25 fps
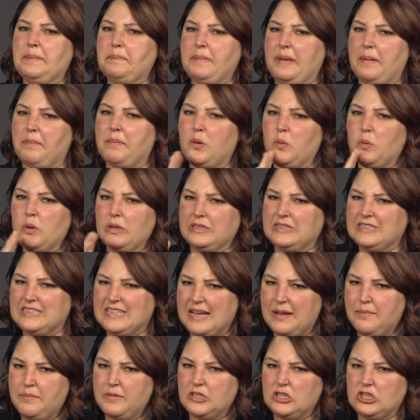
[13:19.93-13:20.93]
They could be
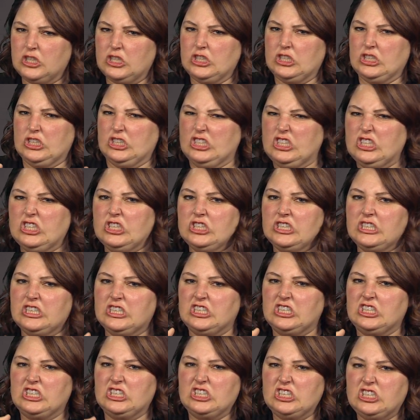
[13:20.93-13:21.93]
scratched,
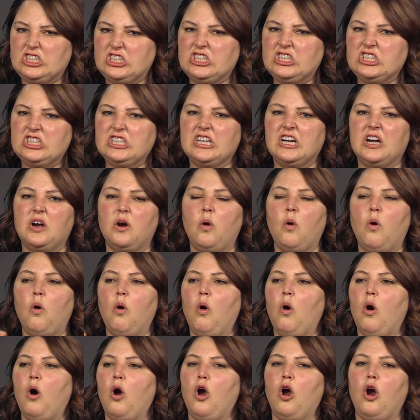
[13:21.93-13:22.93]
or if they're in
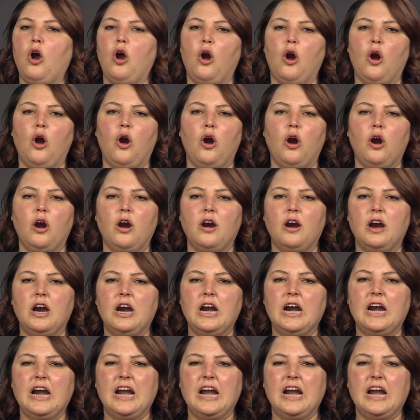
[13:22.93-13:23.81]
poor condition,